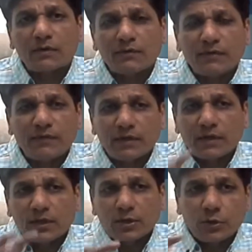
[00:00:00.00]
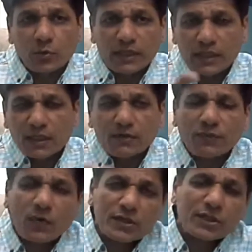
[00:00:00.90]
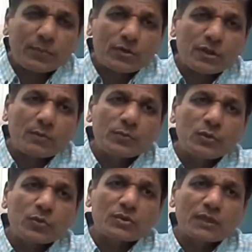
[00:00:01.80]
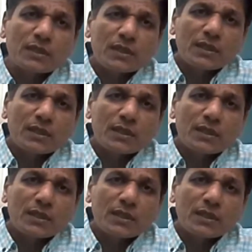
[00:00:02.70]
will duly focus upon some of those